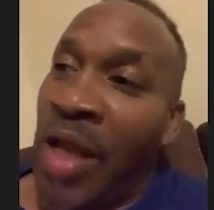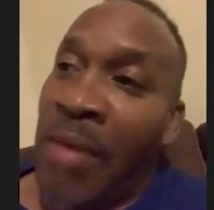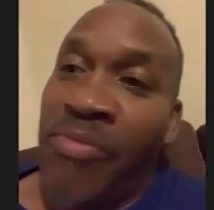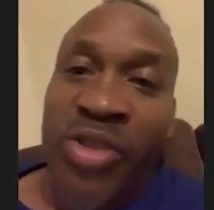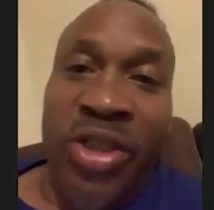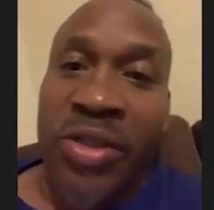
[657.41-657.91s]

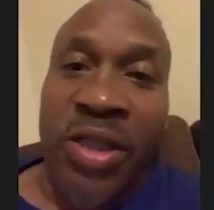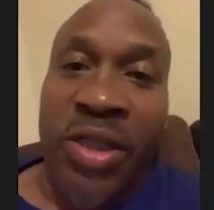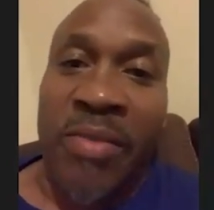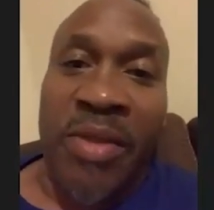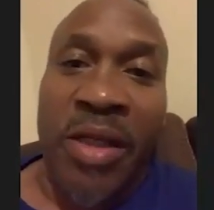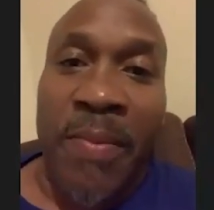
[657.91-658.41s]
I'm just
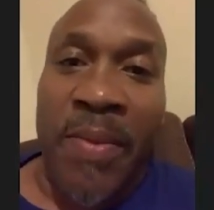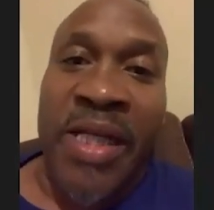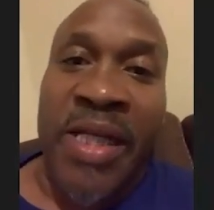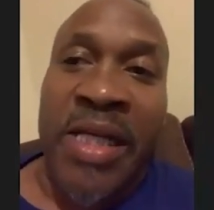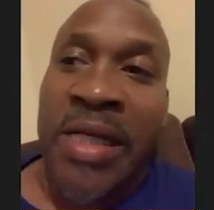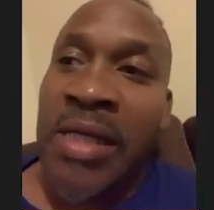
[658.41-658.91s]
coming up,
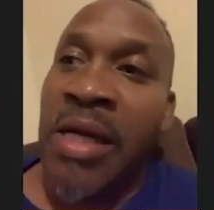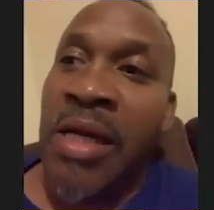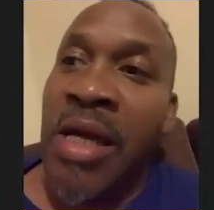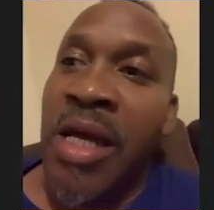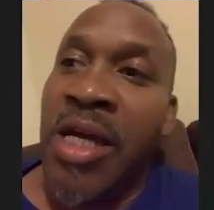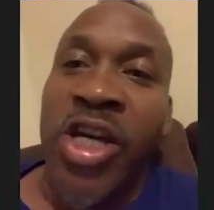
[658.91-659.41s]
and
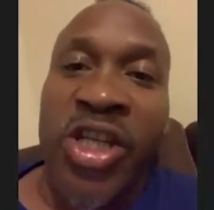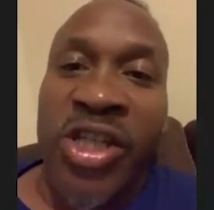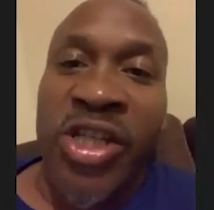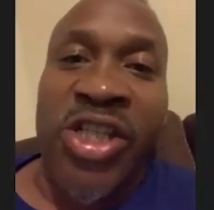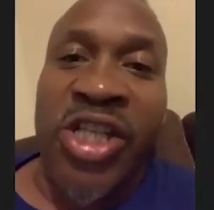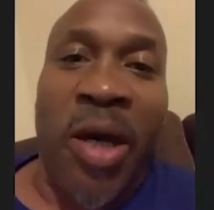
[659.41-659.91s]

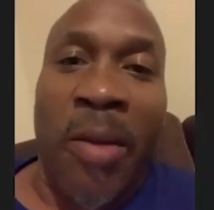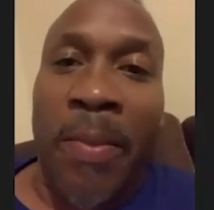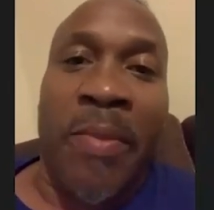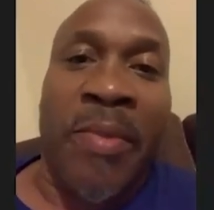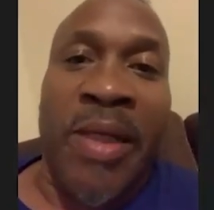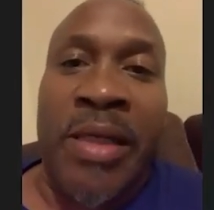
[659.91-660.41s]
he's
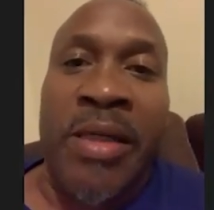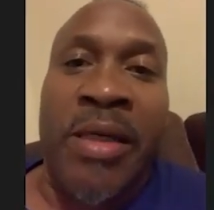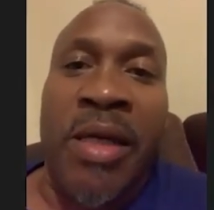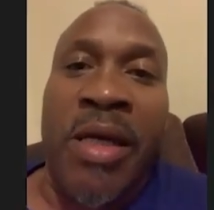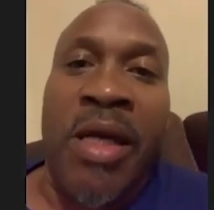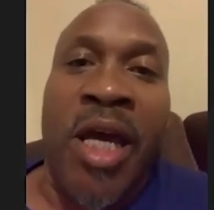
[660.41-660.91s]
helping
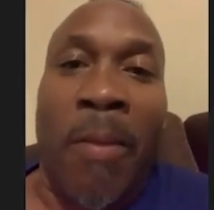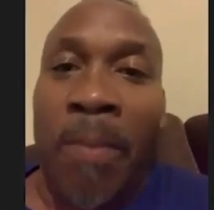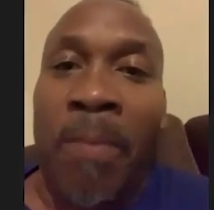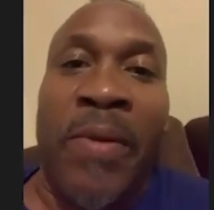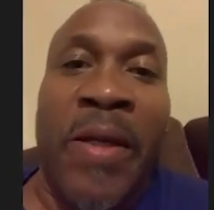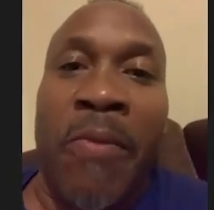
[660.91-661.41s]
me,
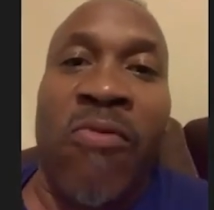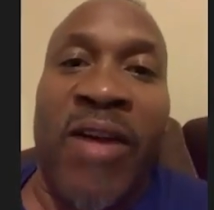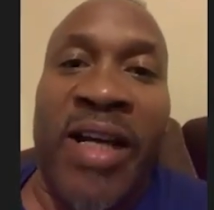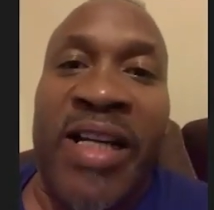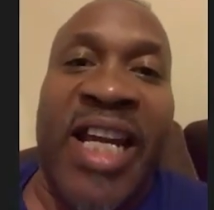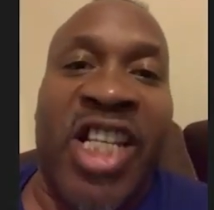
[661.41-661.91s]
helping people
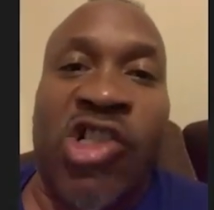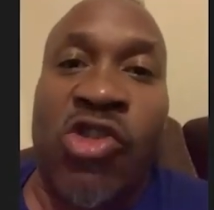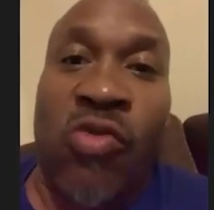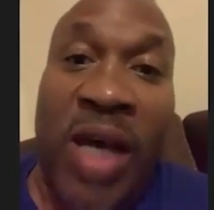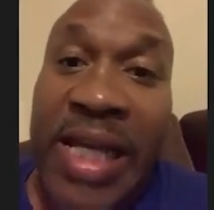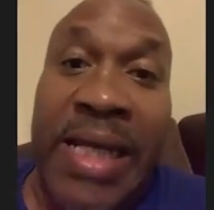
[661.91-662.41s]
recognize
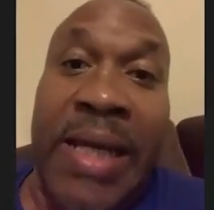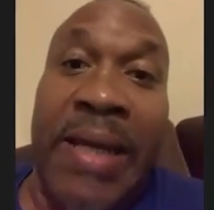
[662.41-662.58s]
who I